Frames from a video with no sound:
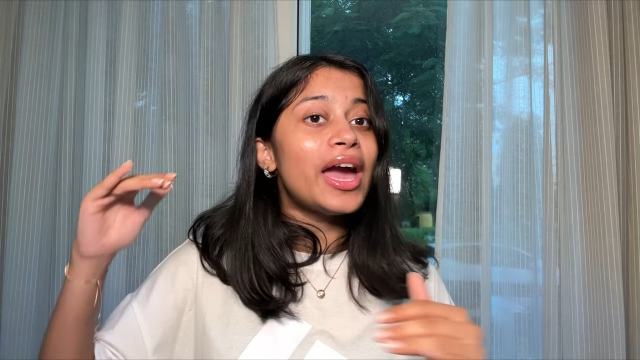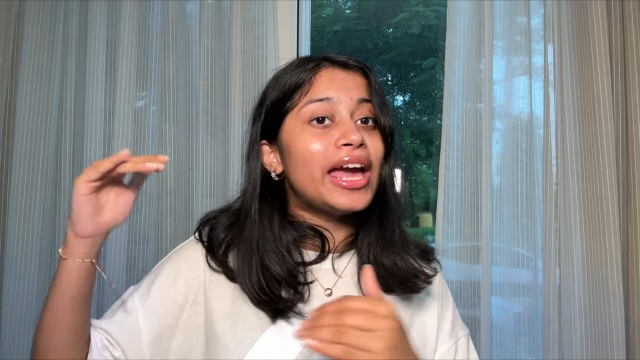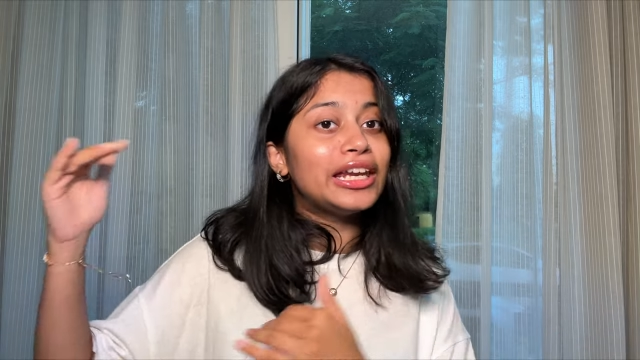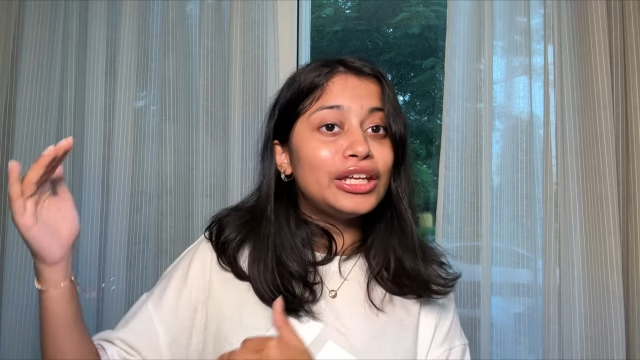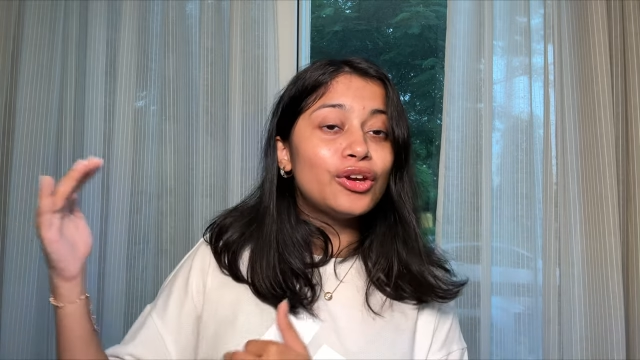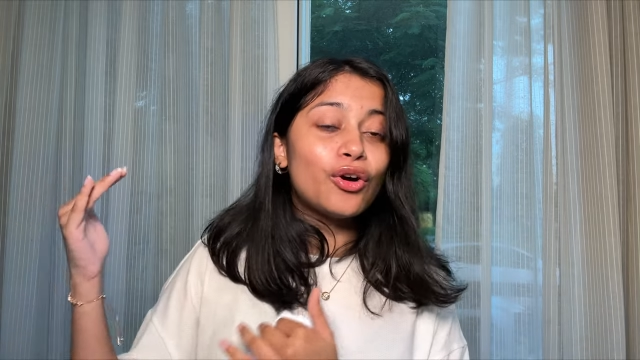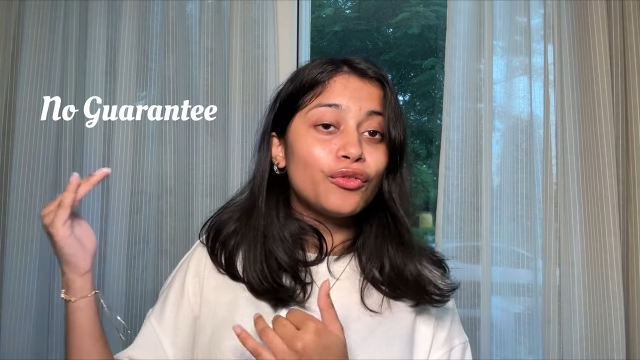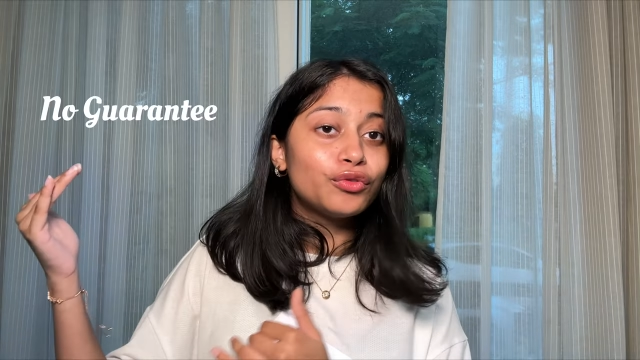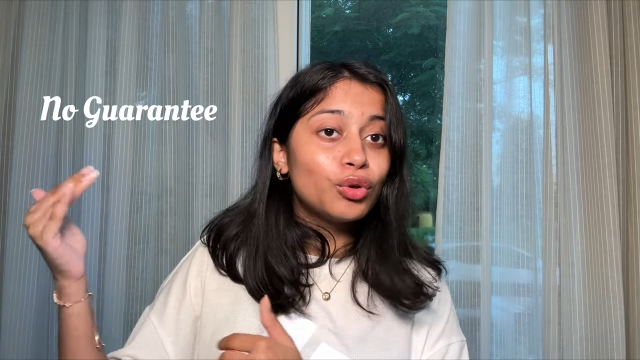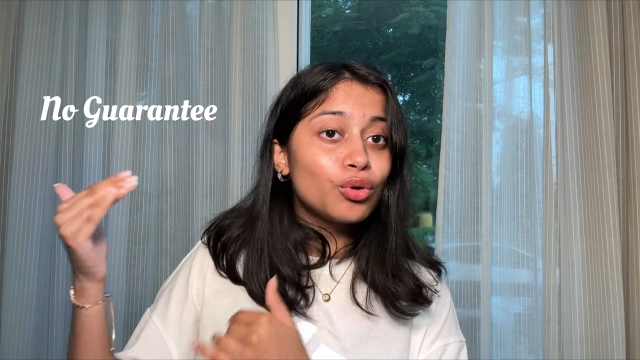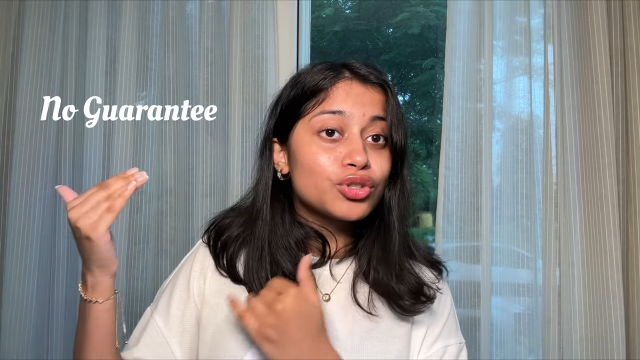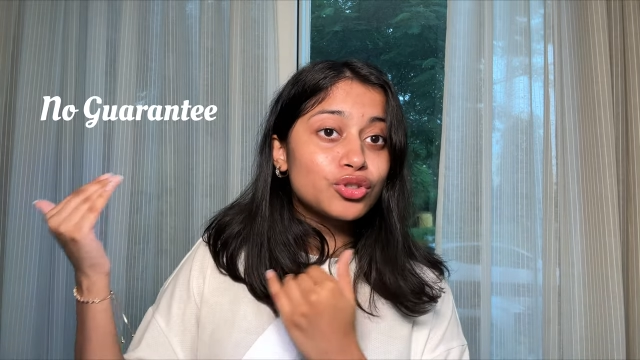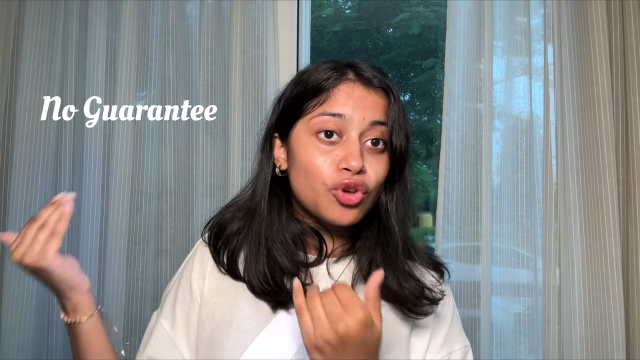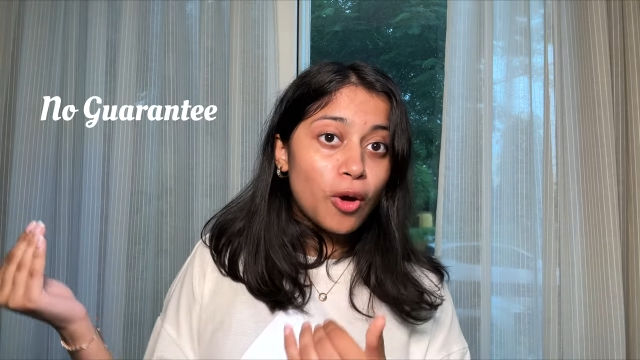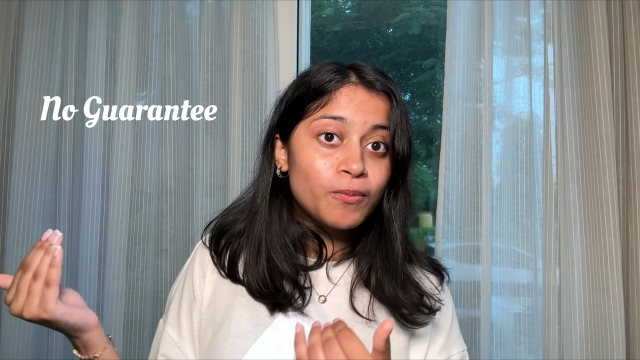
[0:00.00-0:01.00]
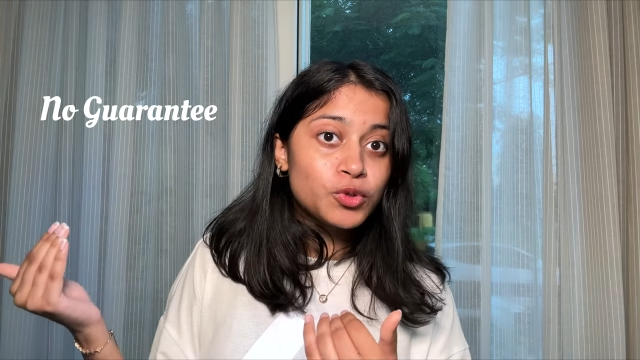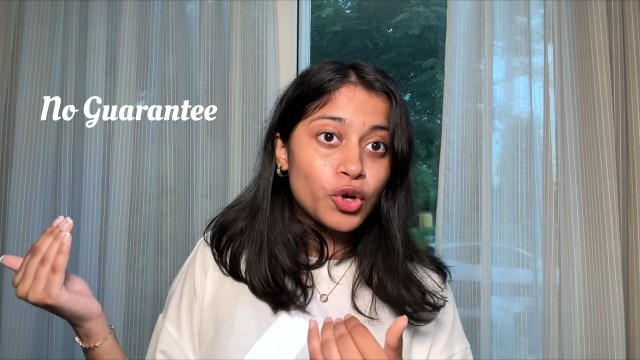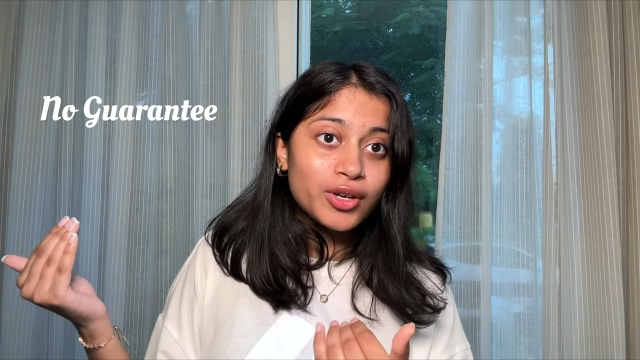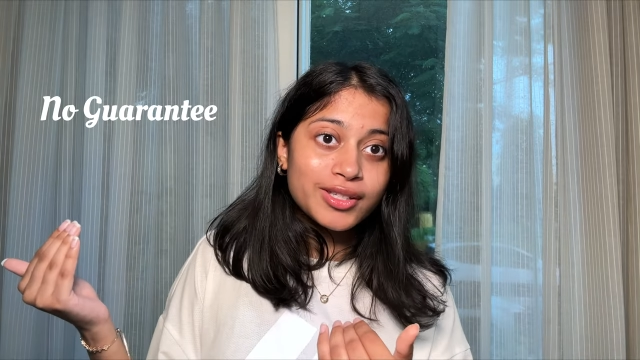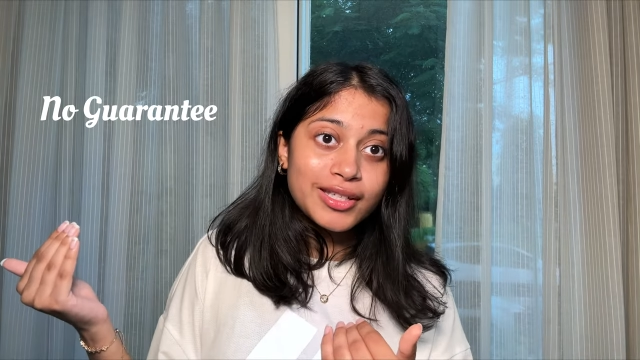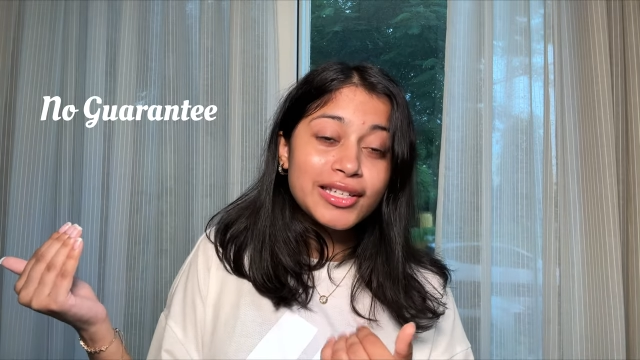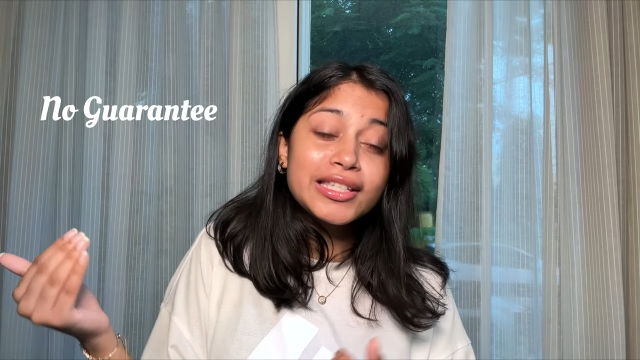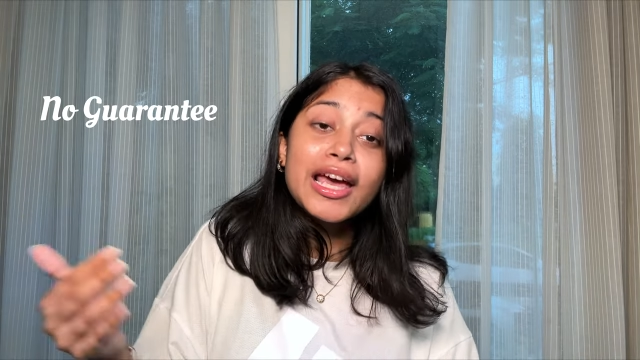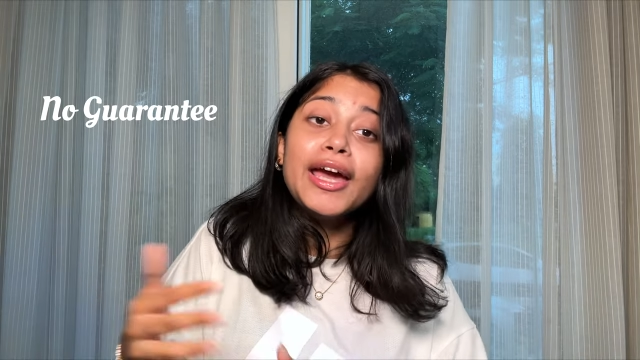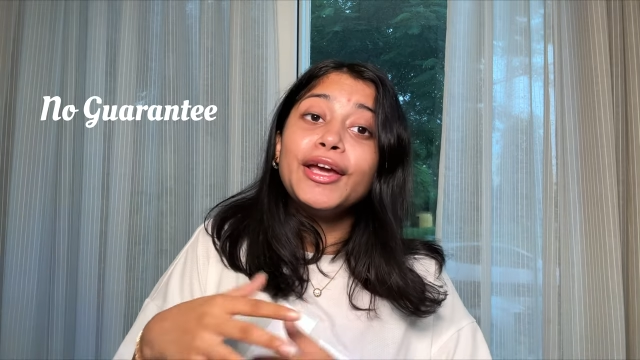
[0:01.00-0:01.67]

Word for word: any of those top choices.